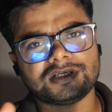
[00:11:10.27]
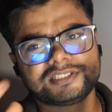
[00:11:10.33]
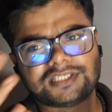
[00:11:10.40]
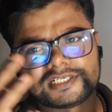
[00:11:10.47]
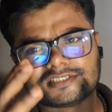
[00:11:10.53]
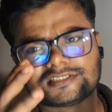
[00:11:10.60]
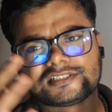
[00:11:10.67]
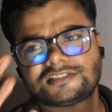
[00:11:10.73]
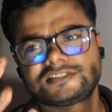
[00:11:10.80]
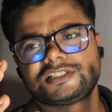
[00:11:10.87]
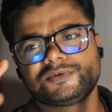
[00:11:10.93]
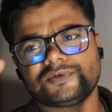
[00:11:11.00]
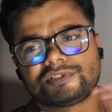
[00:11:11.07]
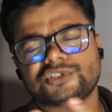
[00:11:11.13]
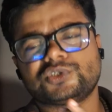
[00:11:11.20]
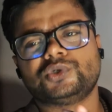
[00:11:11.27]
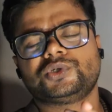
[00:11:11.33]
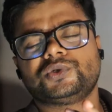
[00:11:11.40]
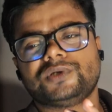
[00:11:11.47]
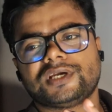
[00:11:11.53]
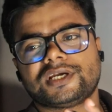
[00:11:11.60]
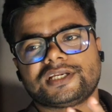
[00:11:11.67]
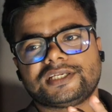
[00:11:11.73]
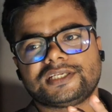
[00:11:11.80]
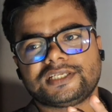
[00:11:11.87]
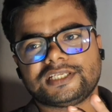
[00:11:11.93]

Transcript: kings and stewards go to die.